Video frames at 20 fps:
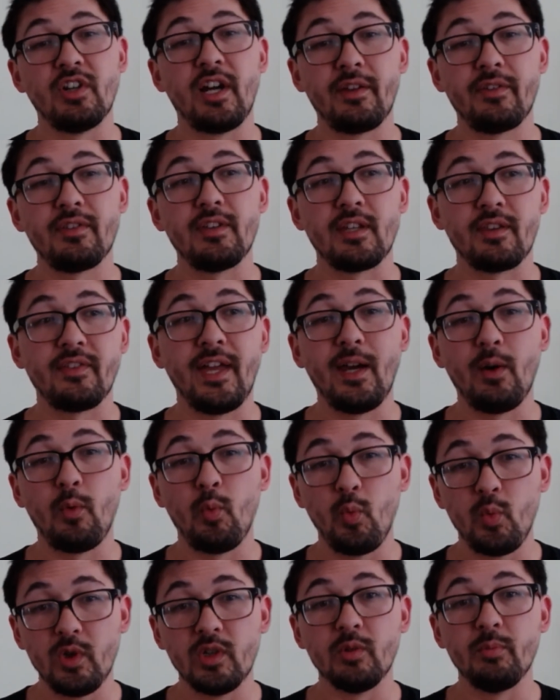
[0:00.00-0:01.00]
I think that
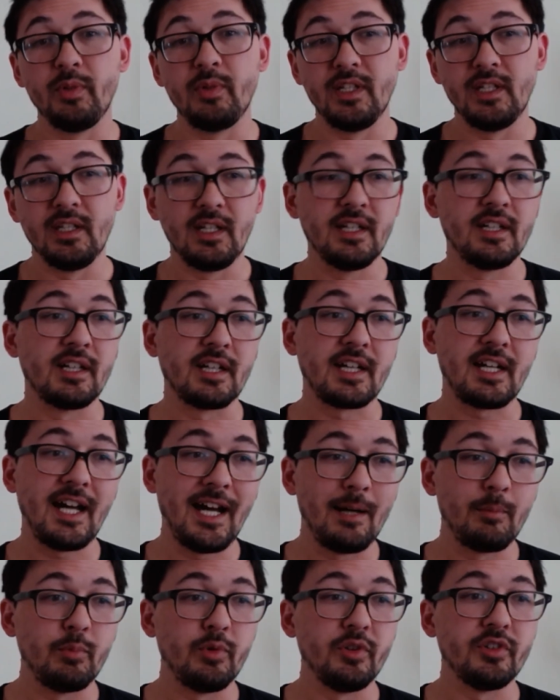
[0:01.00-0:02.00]
will be an
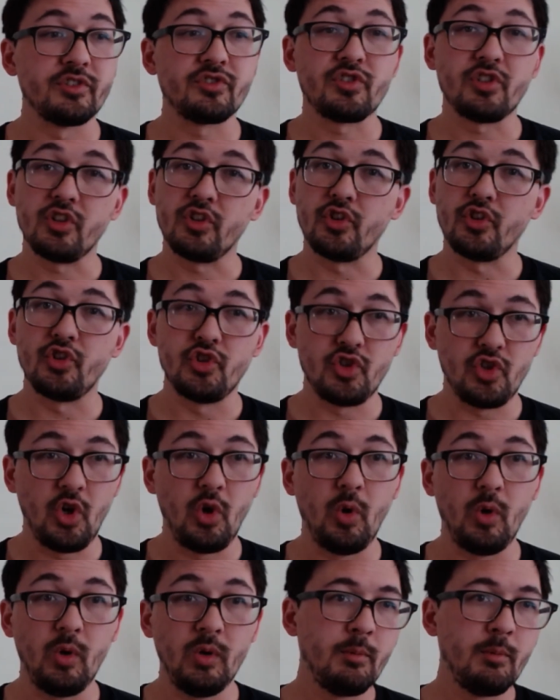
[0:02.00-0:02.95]
accomplished goal.